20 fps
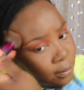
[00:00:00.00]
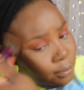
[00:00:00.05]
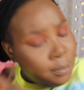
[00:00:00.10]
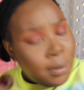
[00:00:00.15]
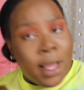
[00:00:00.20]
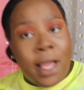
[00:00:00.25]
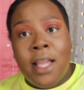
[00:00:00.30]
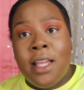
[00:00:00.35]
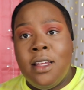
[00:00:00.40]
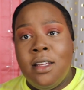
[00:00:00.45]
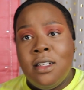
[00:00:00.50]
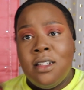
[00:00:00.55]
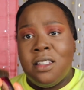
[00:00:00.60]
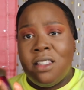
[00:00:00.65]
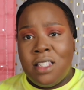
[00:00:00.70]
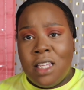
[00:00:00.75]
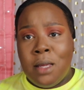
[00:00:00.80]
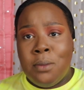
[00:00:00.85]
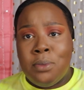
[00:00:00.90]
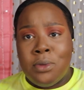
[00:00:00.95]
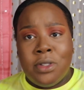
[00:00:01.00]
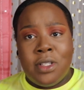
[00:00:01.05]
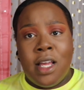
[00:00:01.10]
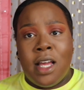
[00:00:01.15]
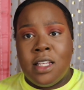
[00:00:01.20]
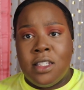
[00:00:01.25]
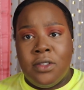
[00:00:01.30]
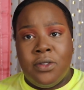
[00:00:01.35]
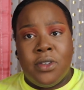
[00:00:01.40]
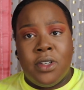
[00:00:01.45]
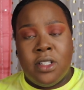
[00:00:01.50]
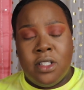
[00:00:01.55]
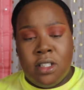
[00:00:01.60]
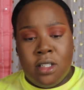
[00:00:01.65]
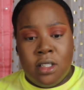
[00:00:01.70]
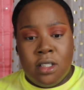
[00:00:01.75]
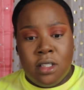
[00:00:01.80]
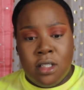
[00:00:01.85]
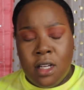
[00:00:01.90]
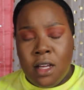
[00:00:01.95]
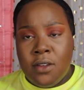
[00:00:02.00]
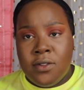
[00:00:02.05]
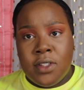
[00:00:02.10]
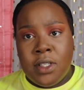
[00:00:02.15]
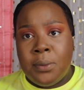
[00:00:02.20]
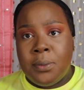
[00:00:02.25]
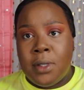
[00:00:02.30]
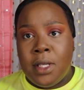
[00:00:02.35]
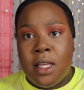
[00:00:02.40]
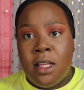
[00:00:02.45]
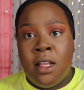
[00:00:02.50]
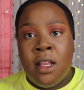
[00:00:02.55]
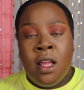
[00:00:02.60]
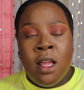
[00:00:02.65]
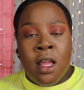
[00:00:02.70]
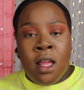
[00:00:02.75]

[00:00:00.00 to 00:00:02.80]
buying the sample size version of something.